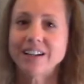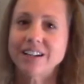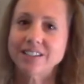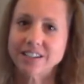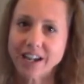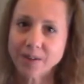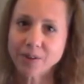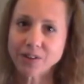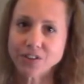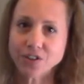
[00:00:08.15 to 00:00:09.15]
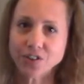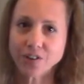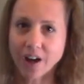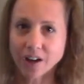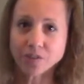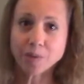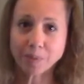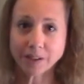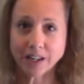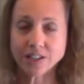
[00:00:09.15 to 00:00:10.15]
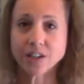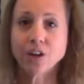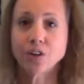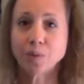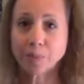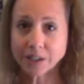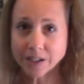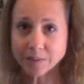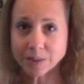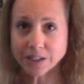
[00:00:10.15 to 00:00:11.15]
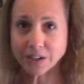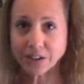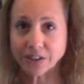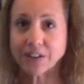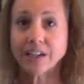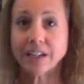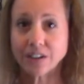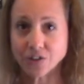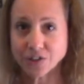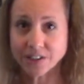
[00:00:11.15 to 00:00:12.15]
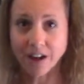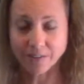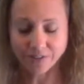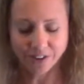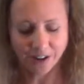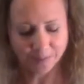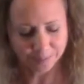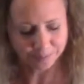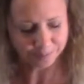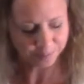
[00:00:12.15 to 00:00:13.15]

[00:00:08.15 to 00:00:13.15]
and today I'm going to show you how to replace your pleated material in your snap frame.